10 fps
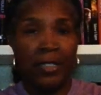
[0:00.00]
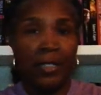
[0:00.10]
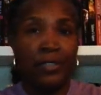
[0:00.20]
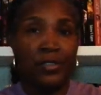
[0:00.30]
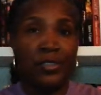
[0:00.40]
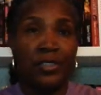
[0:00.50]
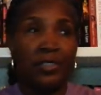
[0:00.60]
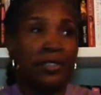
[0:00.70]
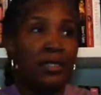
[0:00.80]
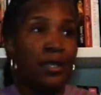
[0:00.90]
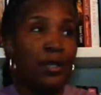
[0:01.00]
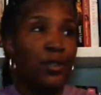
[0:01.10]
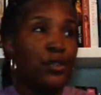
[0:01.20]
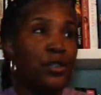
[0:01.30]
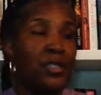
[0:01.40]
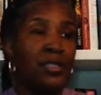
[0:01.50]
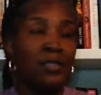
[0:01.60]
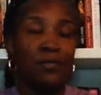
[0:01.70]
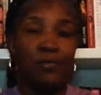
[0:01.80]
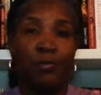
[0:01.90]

Like she's she's